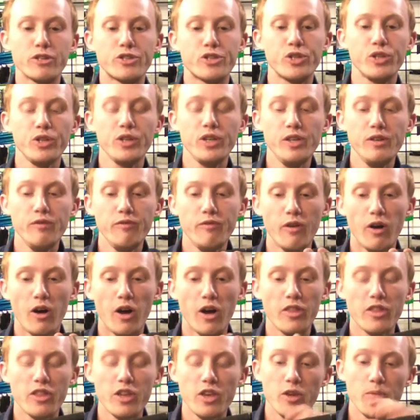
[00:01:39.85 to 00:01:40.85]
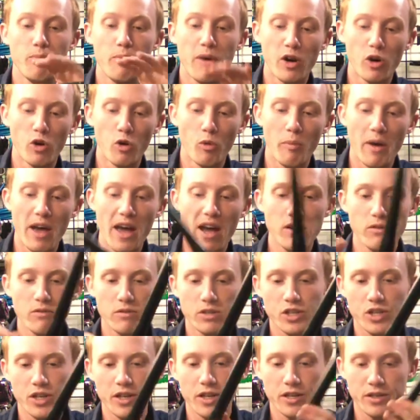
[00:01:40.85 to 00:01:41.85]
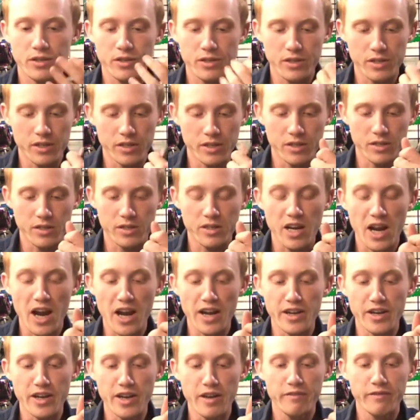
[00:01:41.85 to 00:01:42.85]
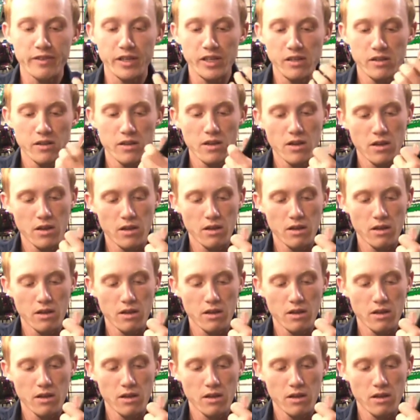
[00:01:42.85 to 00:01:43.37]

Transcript: sleeve on the barrel back, which I guess is kind of nifty.